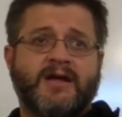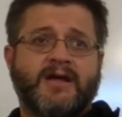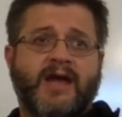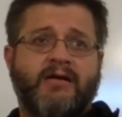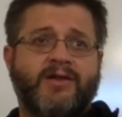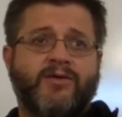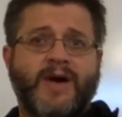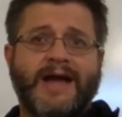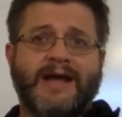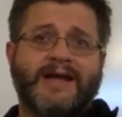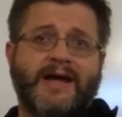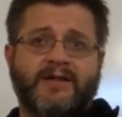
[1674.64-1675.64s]
carry the
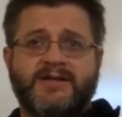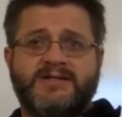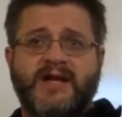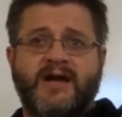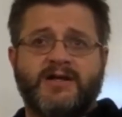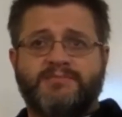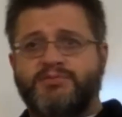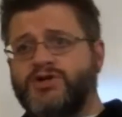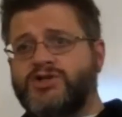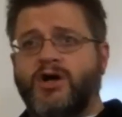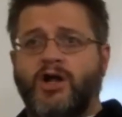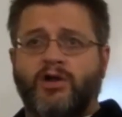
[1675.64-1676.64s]
wagon down the stairs,
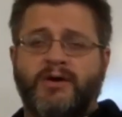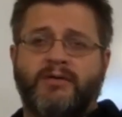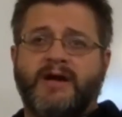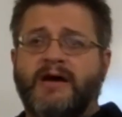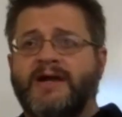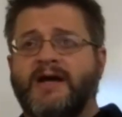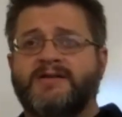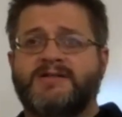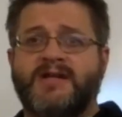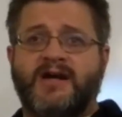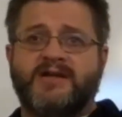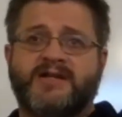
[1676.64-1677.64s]
push it all the way around
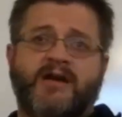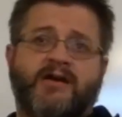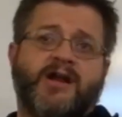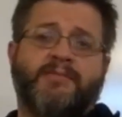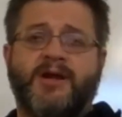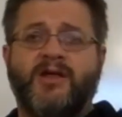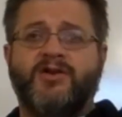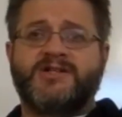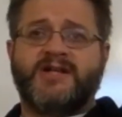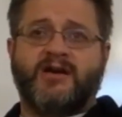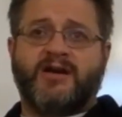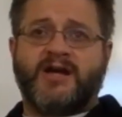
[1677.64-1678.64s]
downstairs, carry it up another
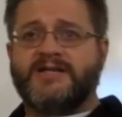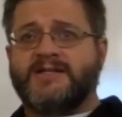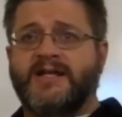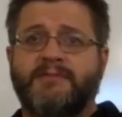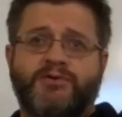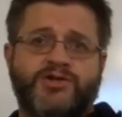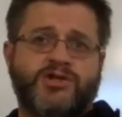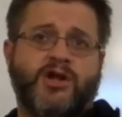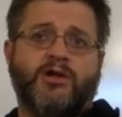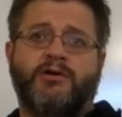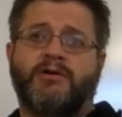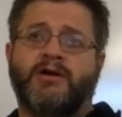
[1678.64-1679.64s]
staircase, and then push it all
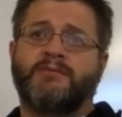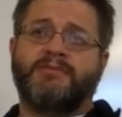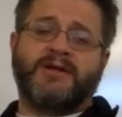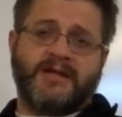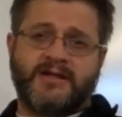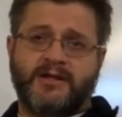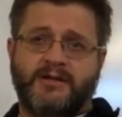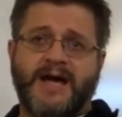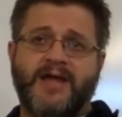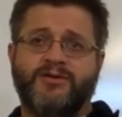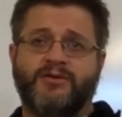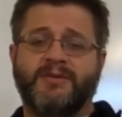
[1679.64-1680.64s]
the way around the building to the
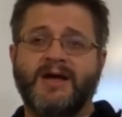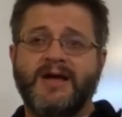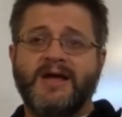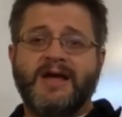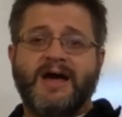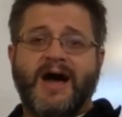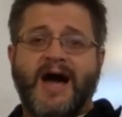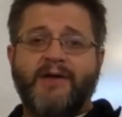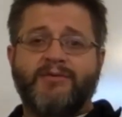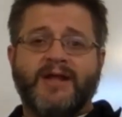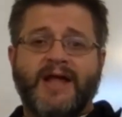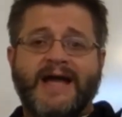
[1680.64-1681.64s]
bathroom, I
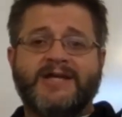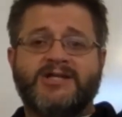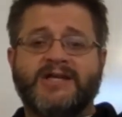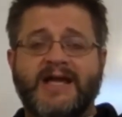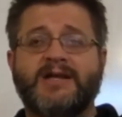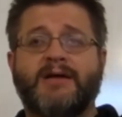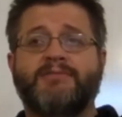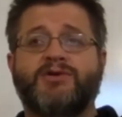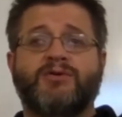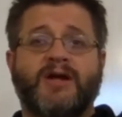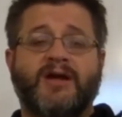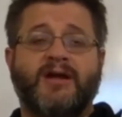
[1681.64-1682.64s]
will actually end up
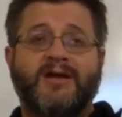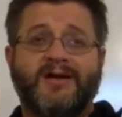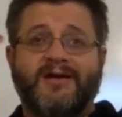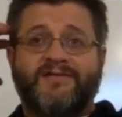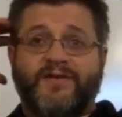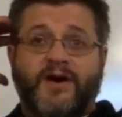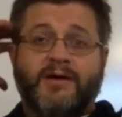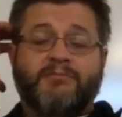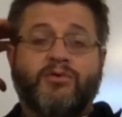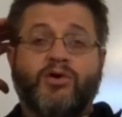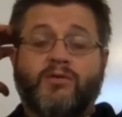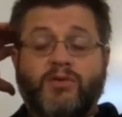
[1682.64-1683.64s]
doing far
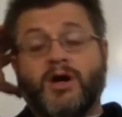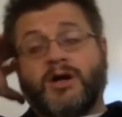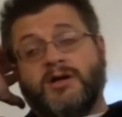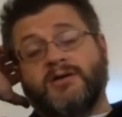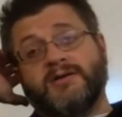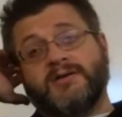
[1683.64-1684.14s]
more work